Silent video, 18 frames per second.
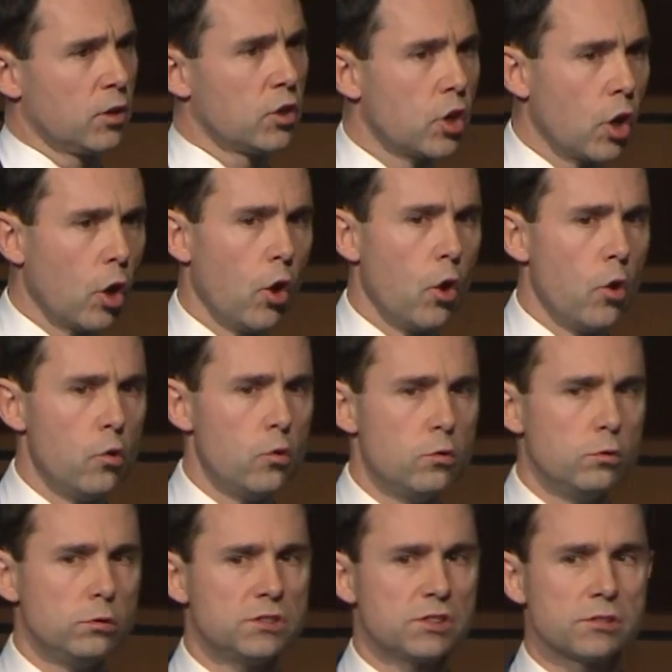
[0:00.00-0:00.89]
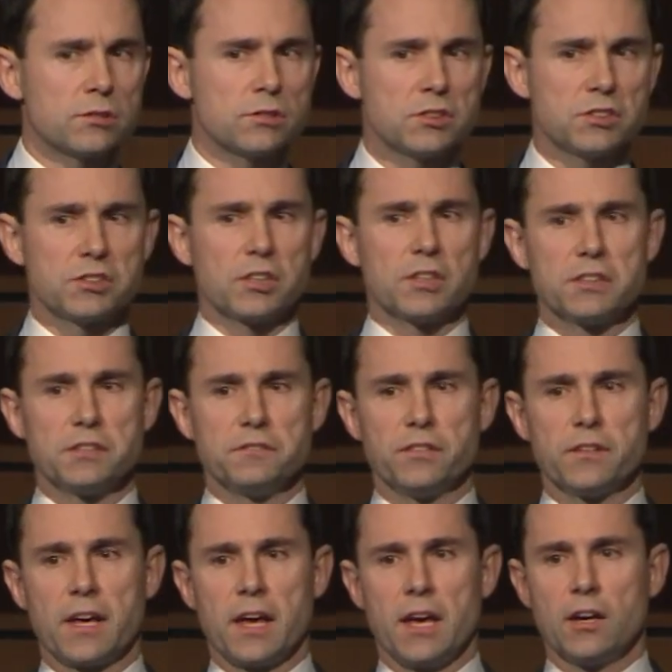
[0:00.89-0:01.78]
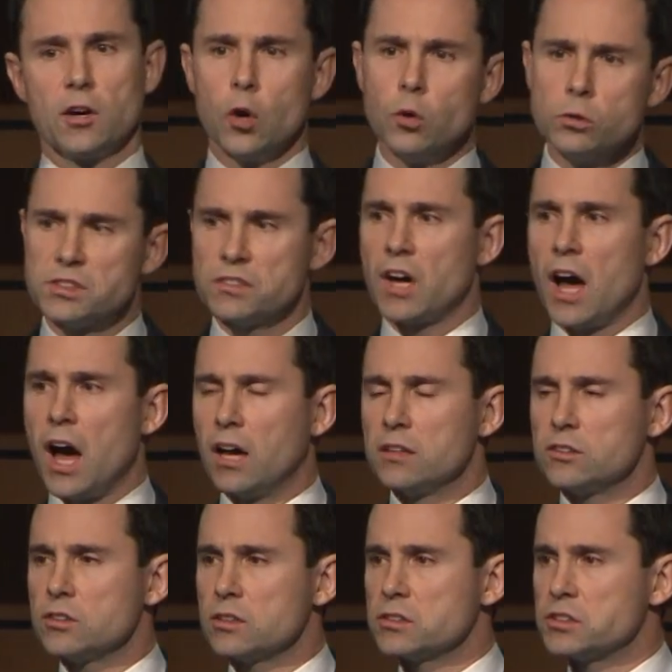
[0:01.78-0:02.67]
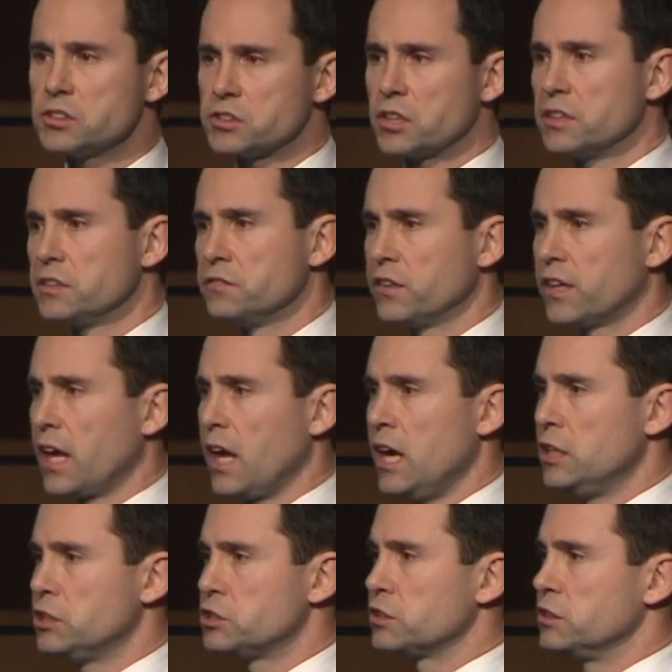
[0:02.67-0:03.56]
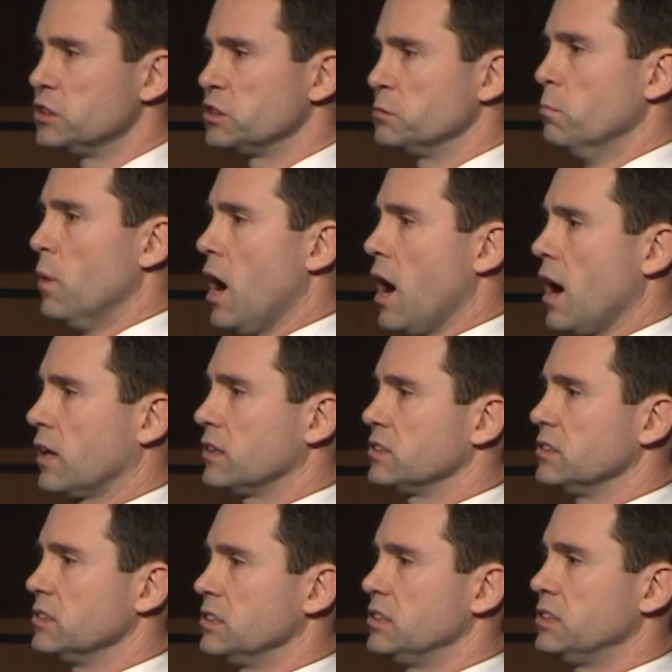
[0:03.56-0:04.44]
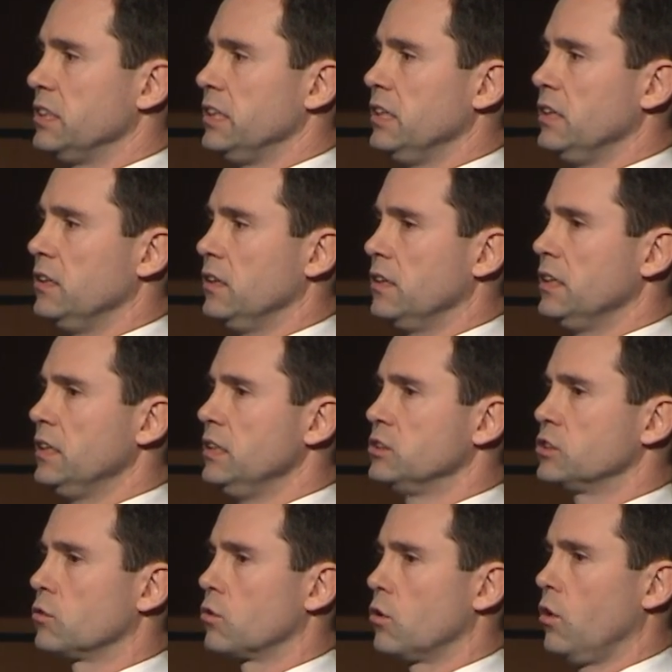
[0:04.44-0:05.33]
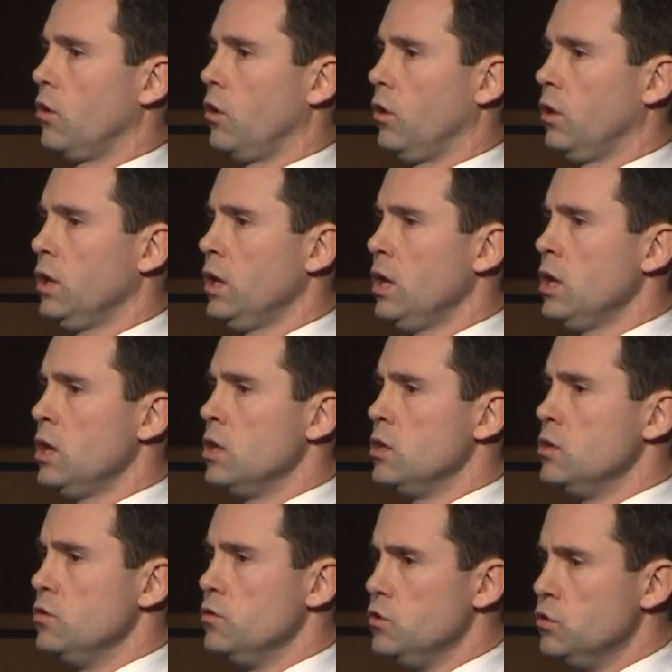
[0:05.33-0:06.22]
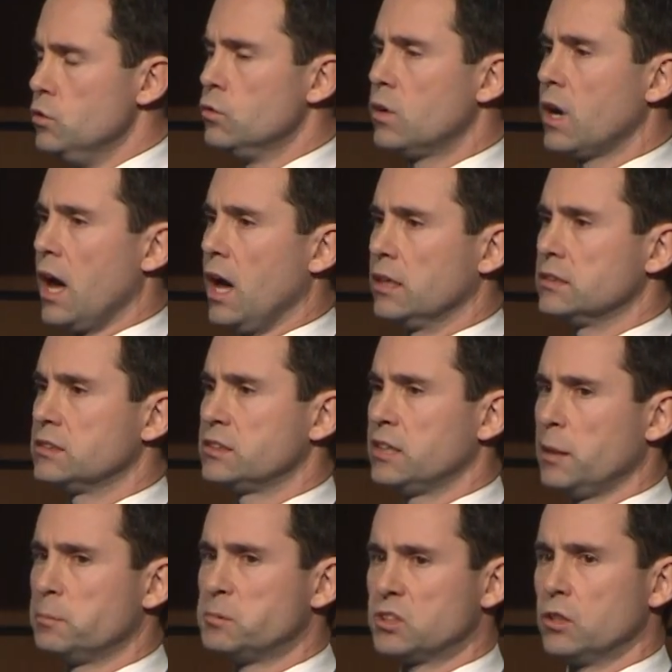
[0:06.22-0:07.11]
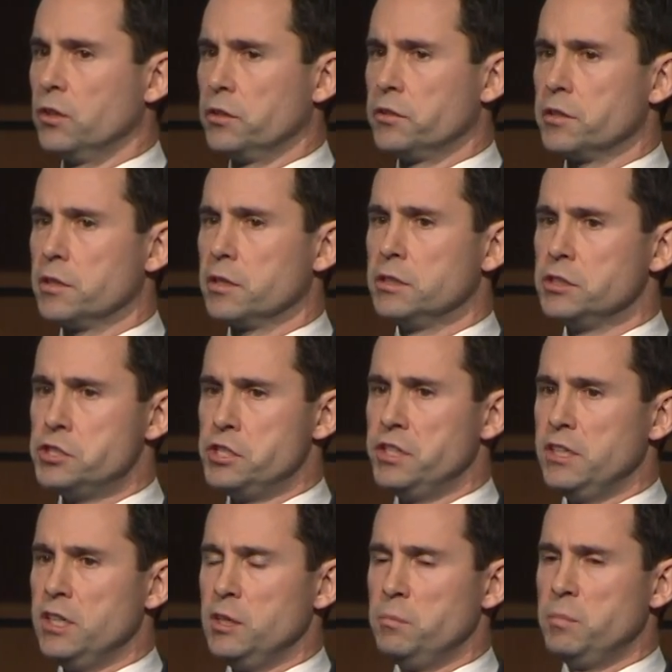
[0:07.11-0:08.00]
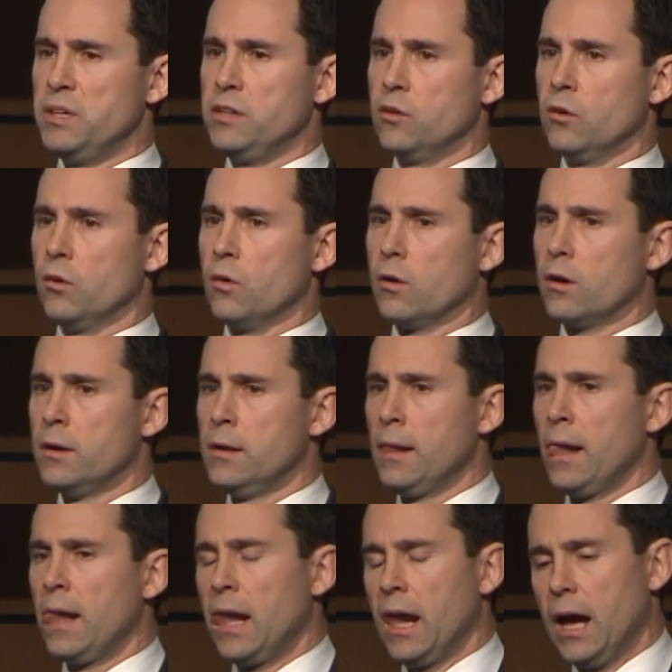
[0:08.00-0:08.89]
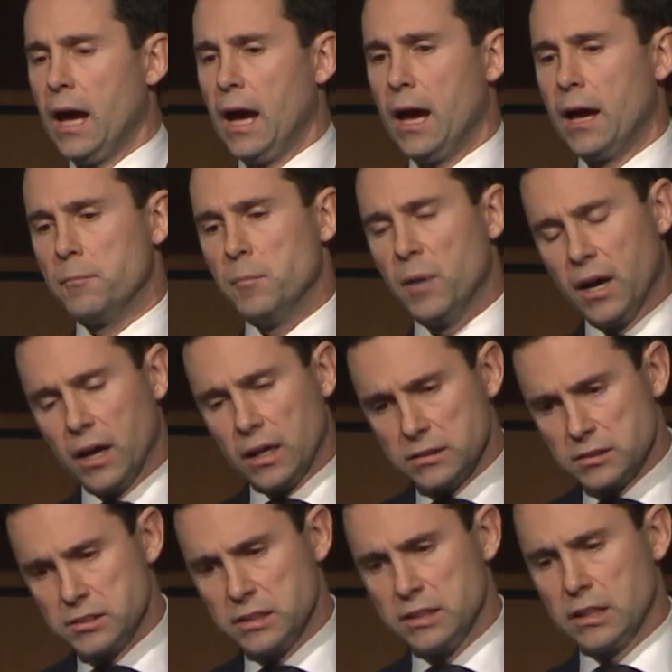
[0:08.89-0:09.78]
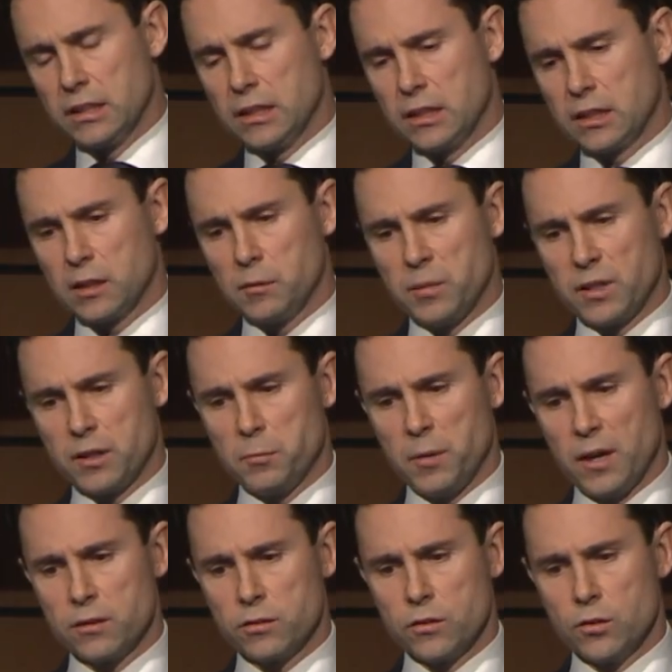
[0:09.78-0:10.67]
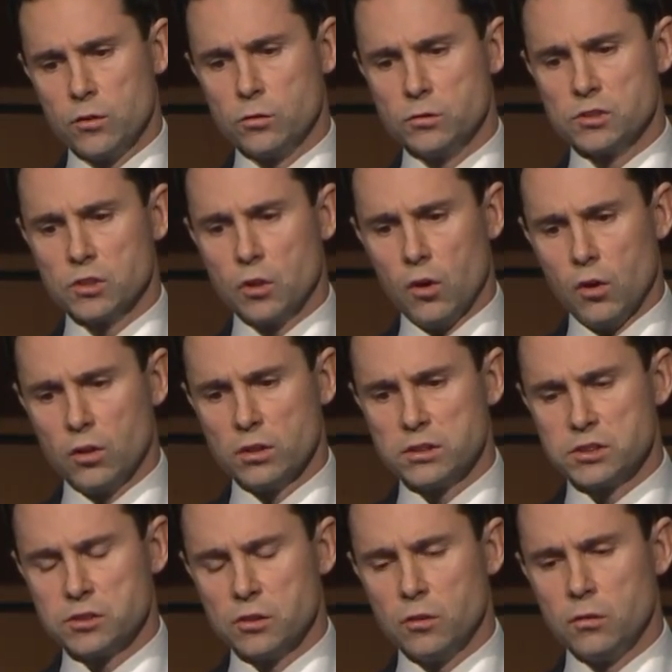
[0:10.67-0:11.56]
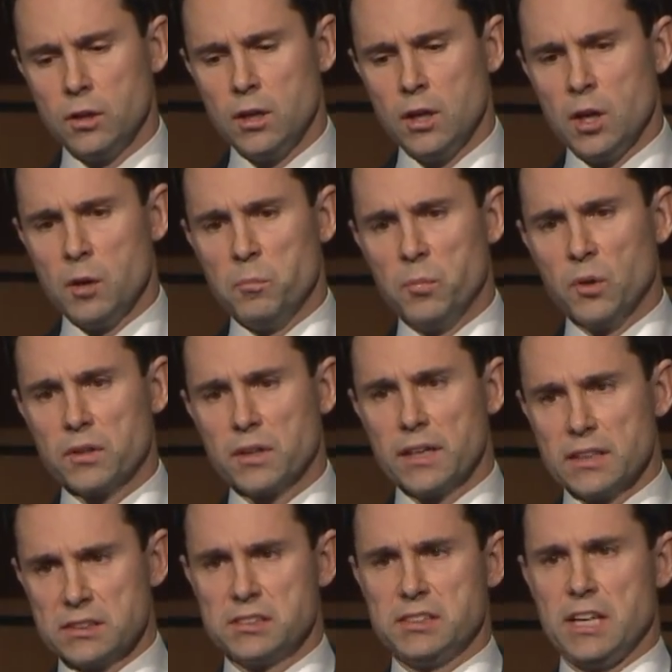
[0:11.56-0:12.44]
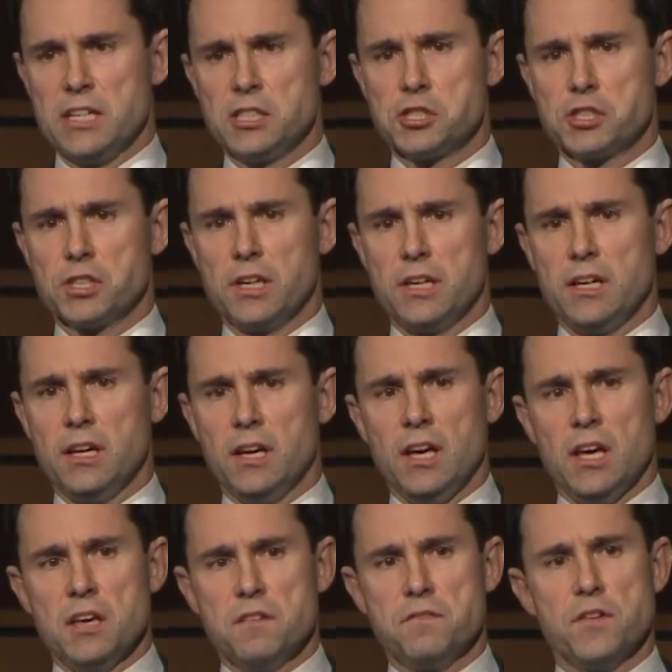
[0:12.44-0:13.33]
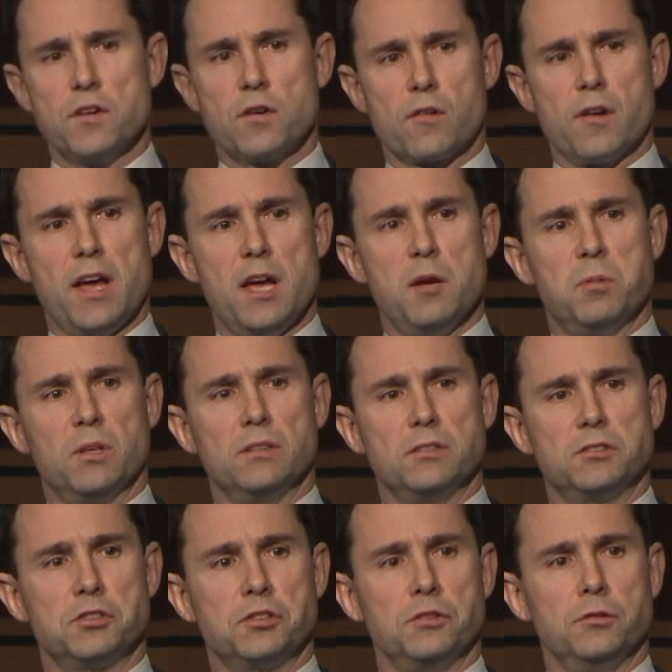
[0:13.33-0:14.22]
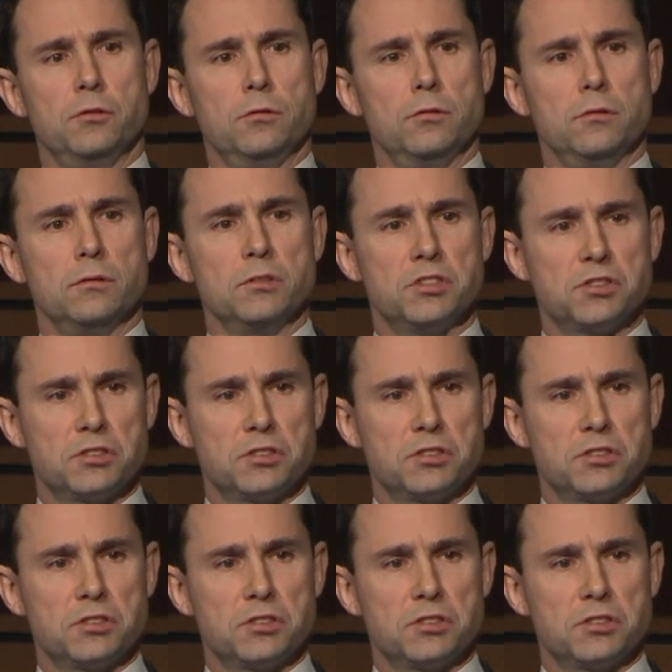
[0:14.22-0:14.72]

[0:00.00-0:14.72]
codes, certifica- codes of conduct, certifications, marks, and seal, these are all new concepts under GDPR. Um, I'll deal a little bit about those also. But essentially, if you're able to,